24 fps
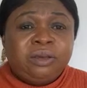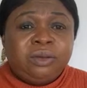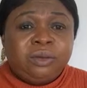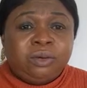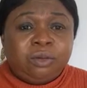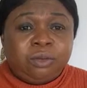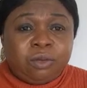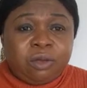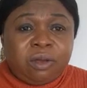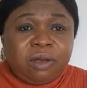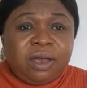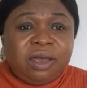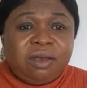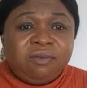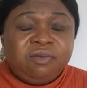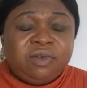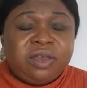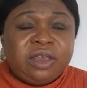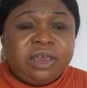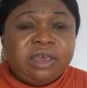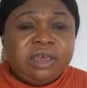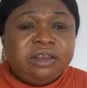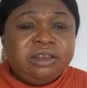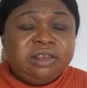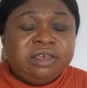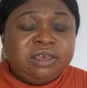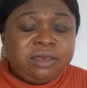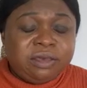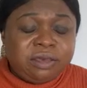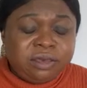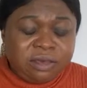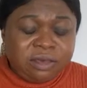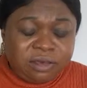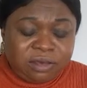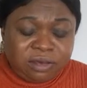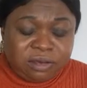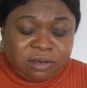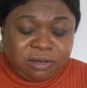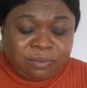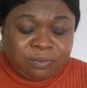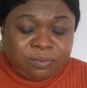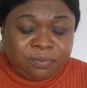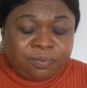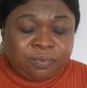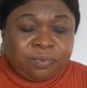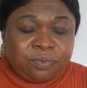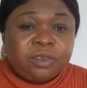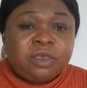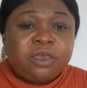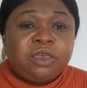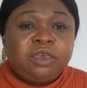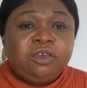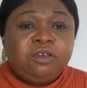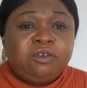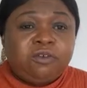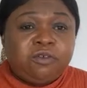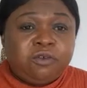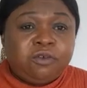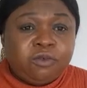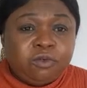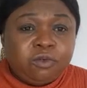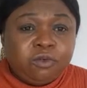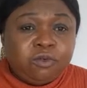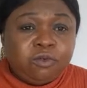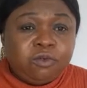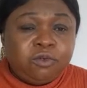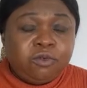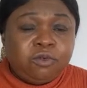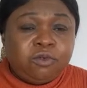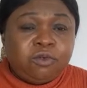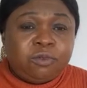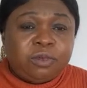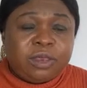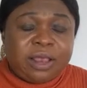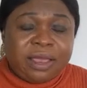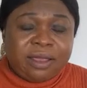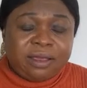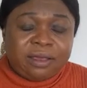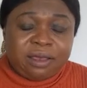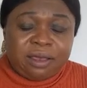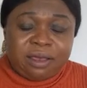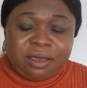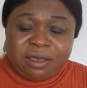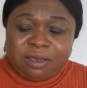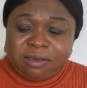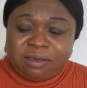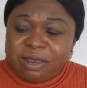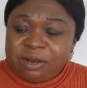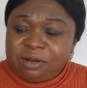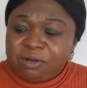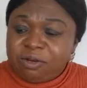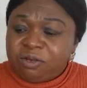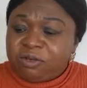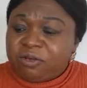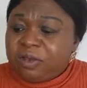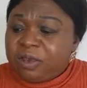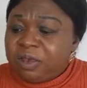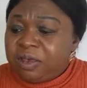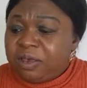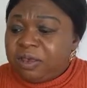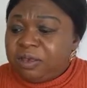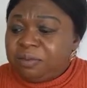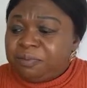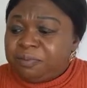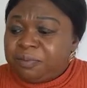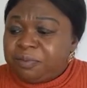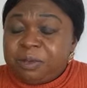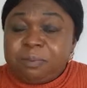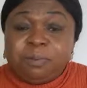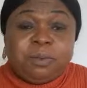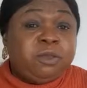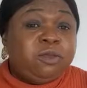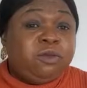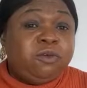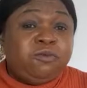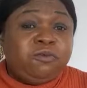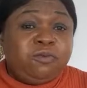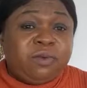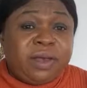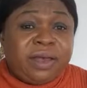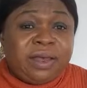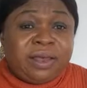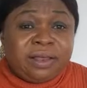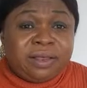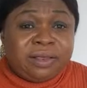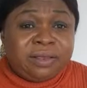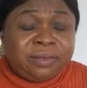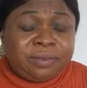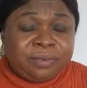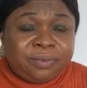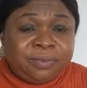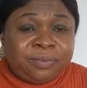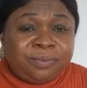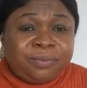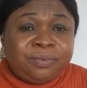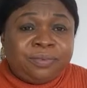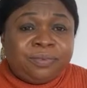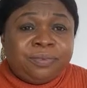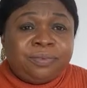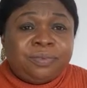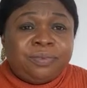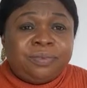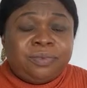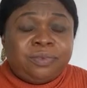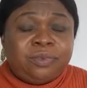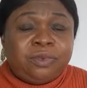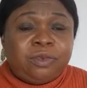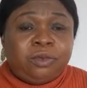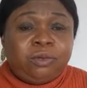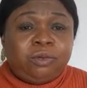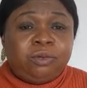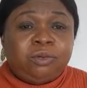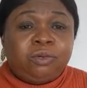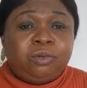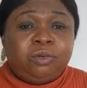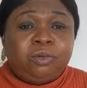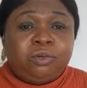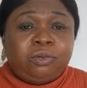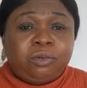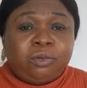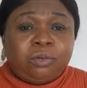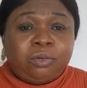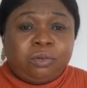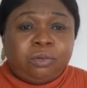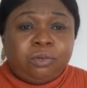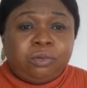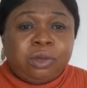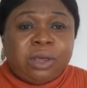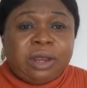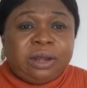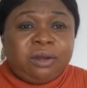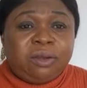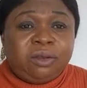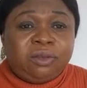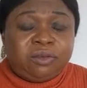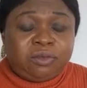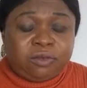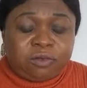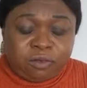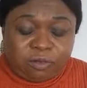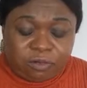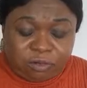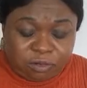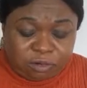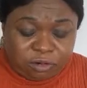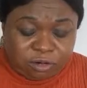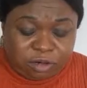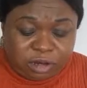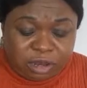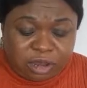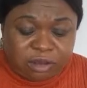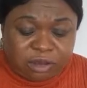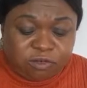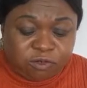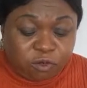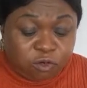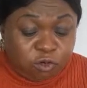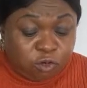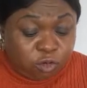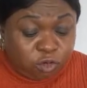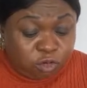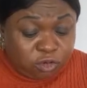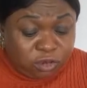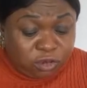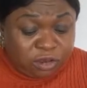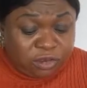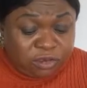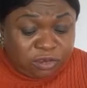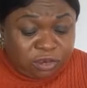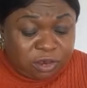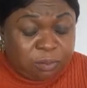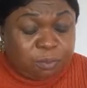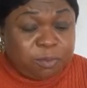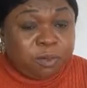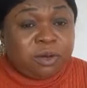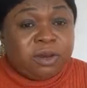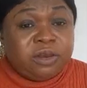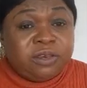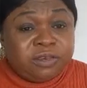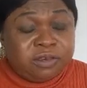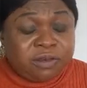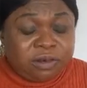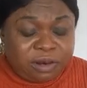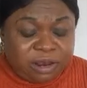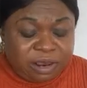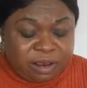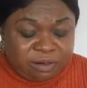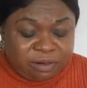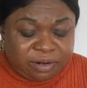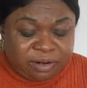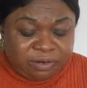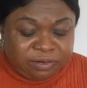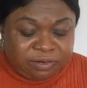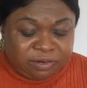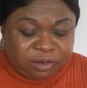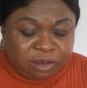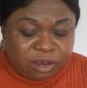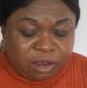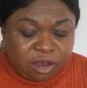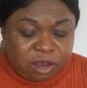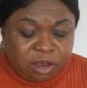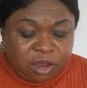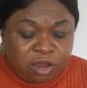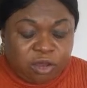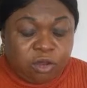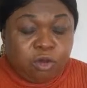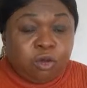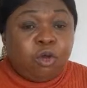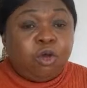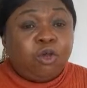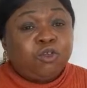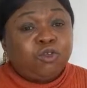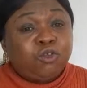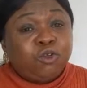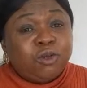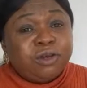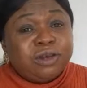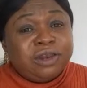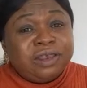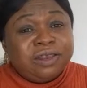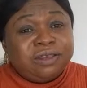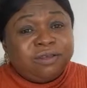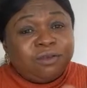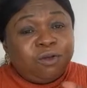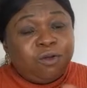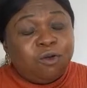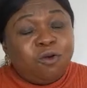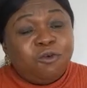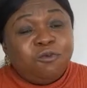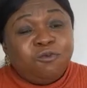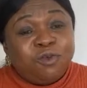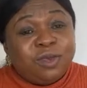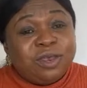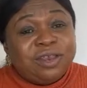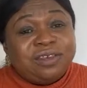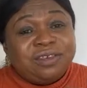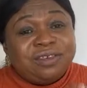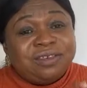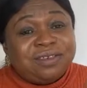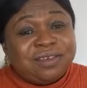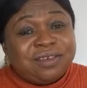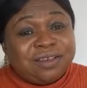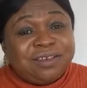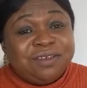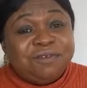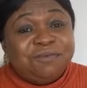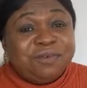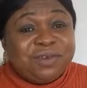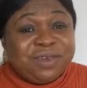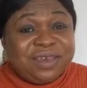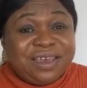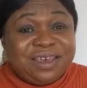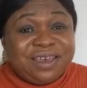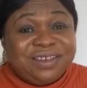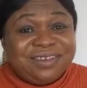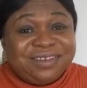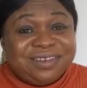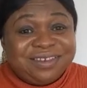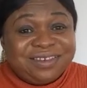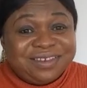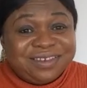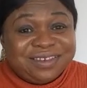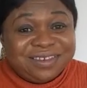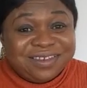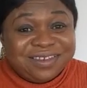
you don't have any issues, like you're not a pedophile, you're not, yeah, so you need a police clearance. You also need COVID certificates.